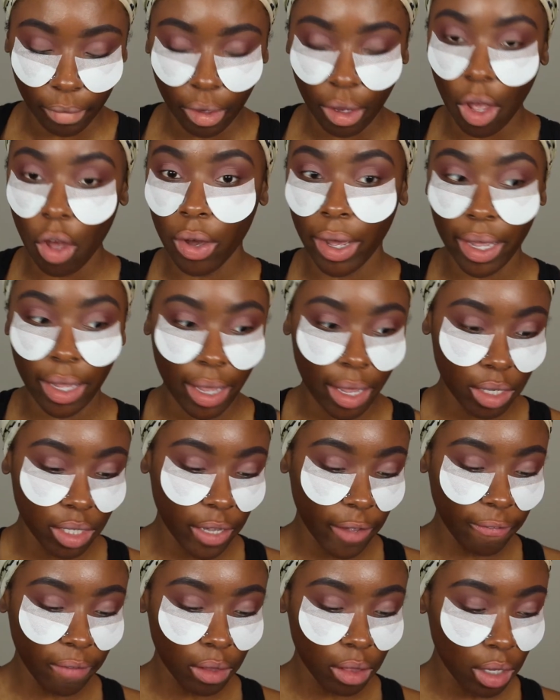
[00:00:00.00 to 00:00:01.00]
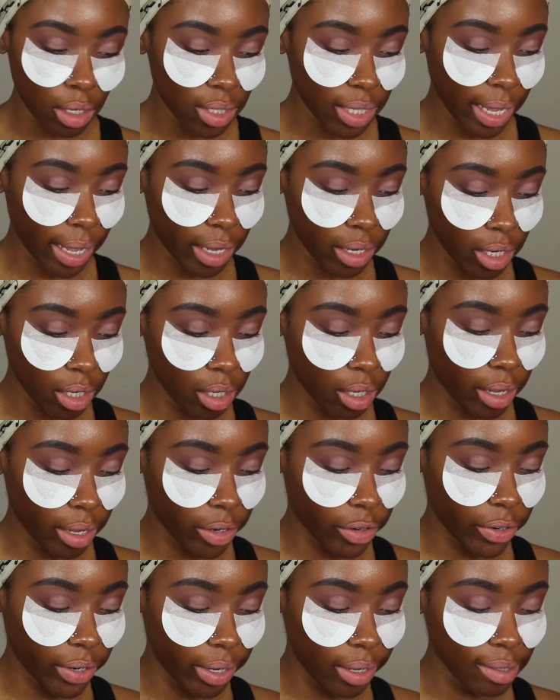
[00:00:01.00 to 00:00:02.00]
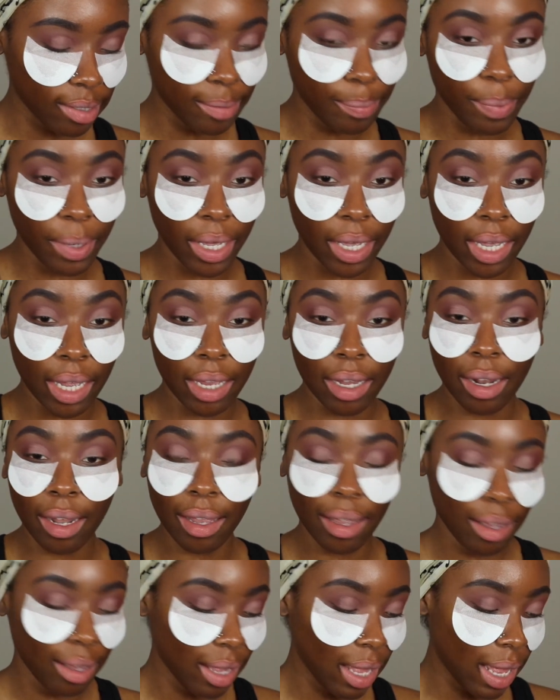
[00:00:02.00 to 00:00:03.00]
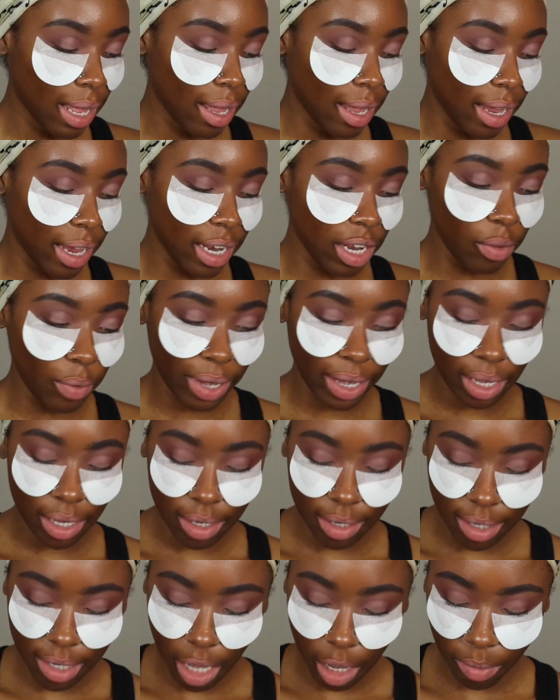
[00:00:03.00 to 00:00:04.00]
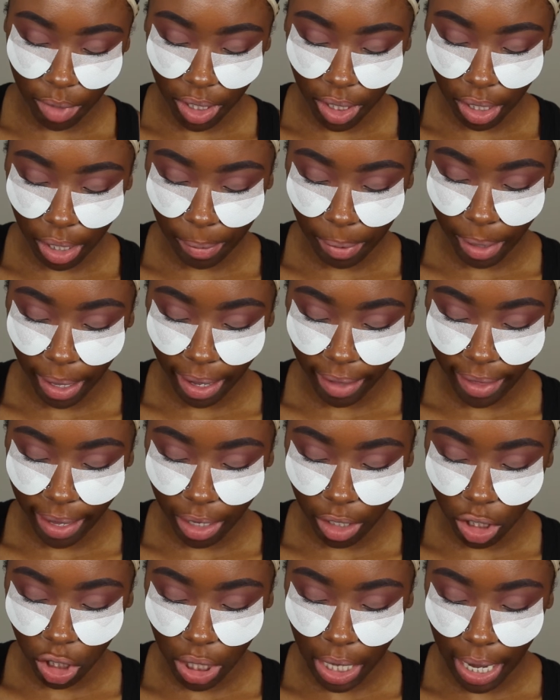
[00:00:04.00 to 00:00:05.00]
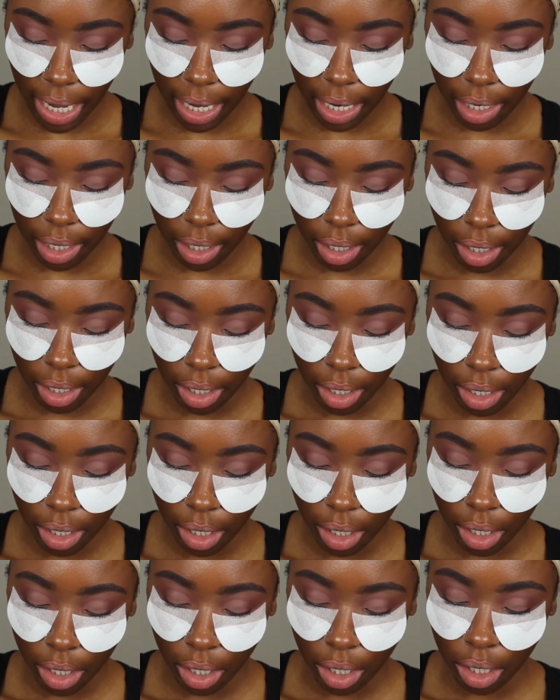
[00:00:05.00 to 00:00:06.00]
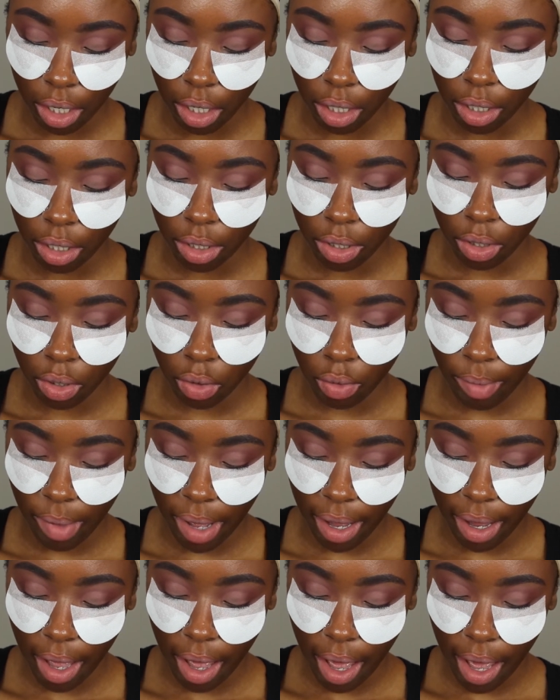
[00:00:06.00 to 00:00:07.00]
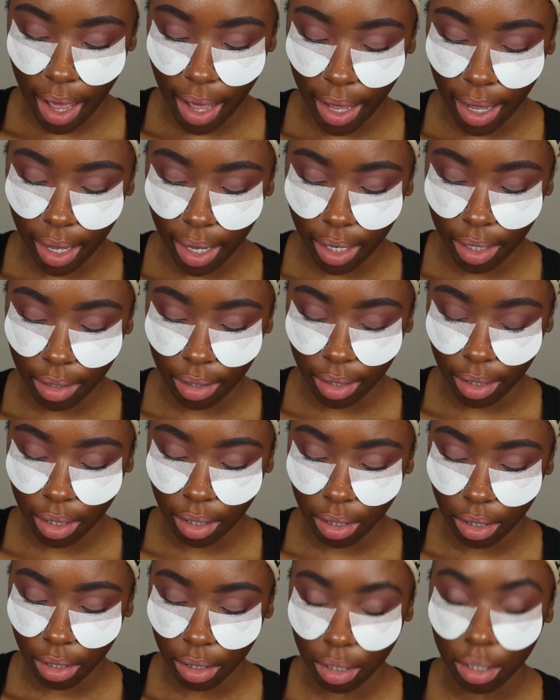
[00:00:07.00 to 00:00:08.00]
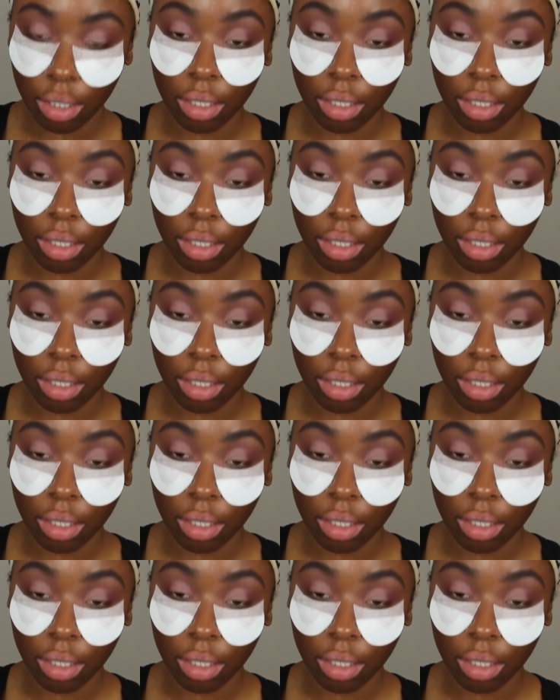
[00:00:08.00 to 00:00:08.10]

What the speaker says: Okay, yeah, definitely looks like I did a cut crease, but anyways, now I'm just gonna apply that shade to my eyes.